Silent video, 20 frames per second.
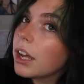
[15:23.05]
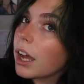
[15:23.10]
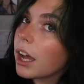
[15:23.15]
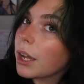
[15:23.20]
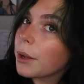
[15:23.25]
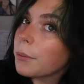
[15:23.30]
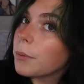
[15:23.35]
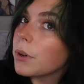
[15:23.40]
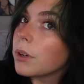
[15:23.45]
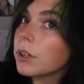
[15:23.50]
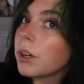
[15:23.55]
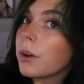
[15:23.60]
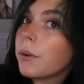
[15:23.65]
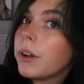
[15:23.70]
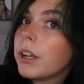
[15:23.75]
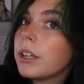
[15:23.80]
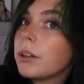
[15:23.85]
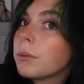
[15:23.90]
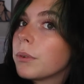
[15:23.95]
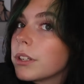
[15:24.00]
I will go
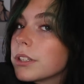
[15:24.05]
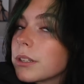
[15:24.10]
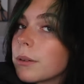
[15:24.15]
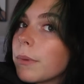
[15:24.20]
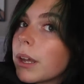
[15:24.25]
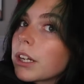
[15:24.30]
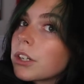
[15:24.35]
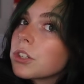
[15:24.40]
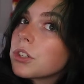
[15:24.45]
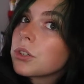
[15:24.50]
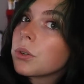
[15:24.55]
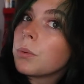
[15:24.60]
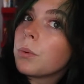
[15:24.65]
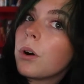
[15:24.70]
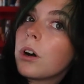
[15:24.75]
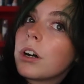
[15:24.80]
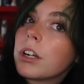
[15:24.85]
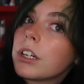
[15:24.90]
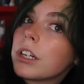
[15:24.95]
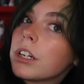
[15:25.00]
in with some extra
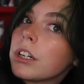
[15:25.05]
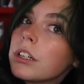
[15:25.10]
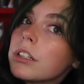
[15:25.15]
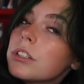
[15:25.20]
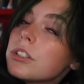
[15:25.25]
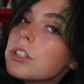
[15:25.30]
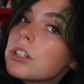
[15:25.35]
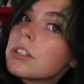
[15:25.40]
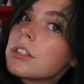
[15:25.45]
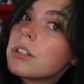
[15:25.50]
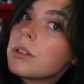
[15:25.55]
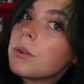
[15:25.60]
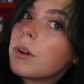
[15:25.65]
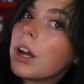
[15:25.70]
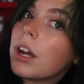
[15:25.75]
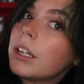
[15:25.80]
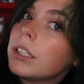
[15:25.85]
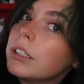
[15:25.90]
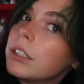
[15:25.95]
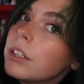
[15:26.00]
water just to
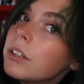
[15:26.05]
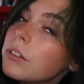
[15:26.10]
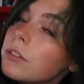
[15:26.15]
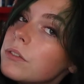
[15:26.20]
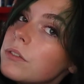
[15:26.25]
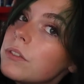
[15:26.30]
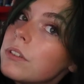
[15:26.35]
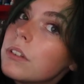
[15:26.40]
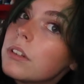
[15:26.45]
kind of